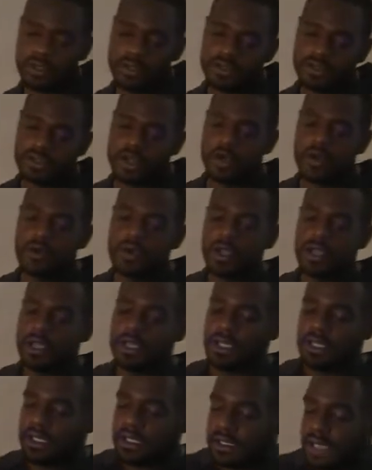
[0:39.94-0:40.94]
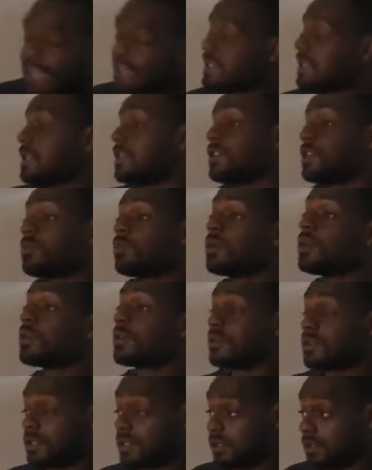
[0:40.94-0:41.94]
So that's a
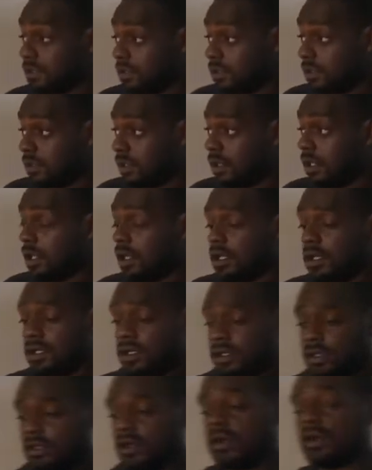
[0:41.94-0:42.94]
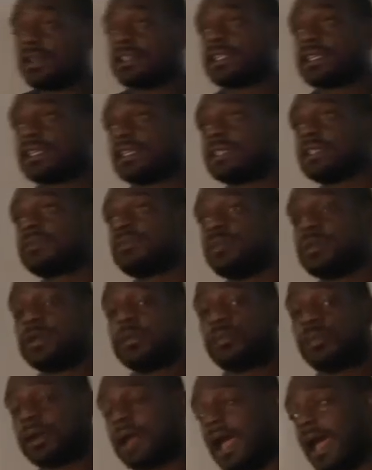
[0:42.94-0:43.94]
conspiracy. You know, it's
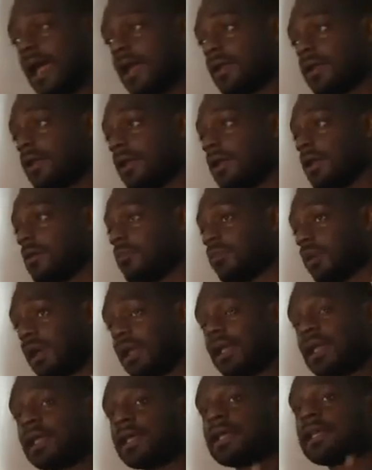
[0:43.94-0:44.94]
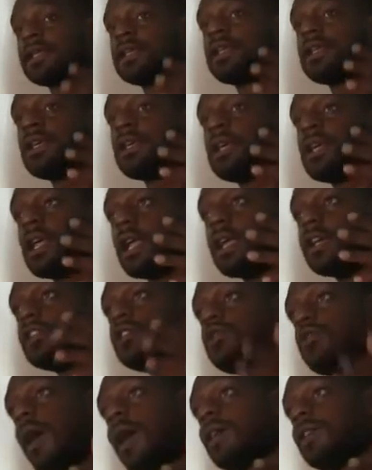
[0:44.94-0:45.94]
been plot, planned, and
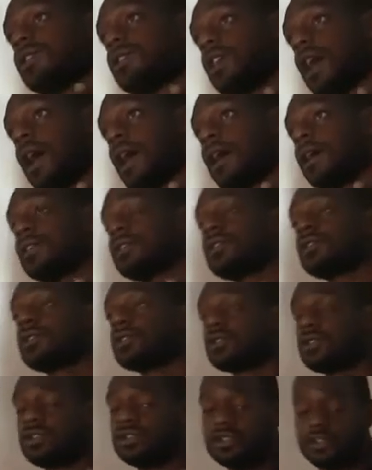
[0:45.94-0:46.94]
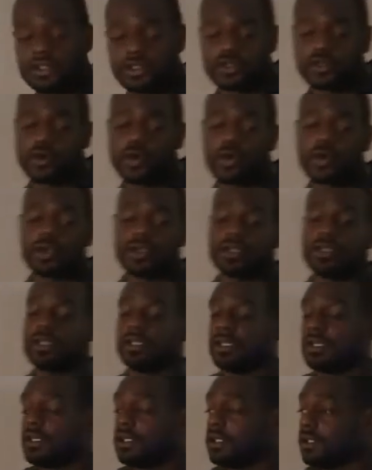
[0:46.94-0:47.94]
strategized to destroy
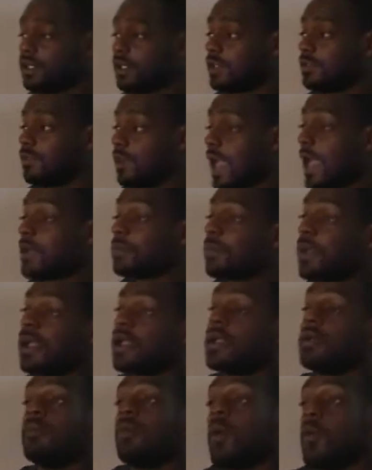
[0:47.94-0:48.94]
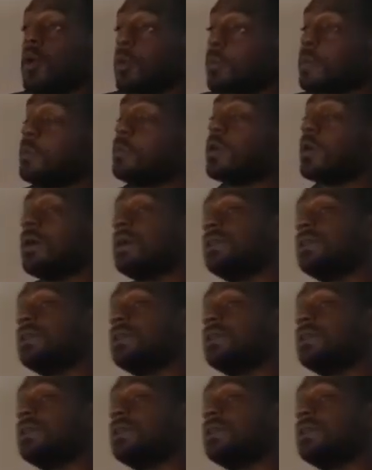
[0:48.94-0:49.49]
this black man. But what people don't